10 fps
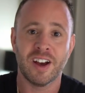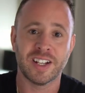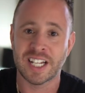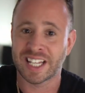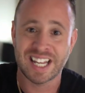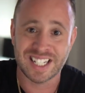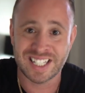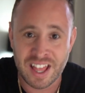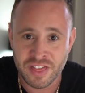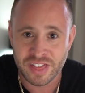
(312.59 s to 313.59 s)
until I get to
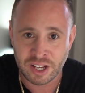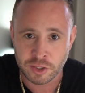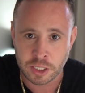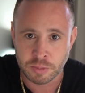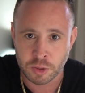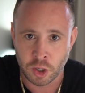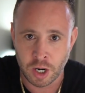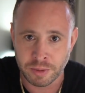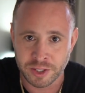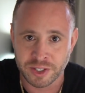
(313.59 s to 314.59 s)
10,000
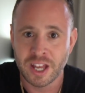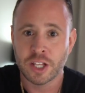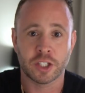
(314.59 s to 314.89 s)
subscribers.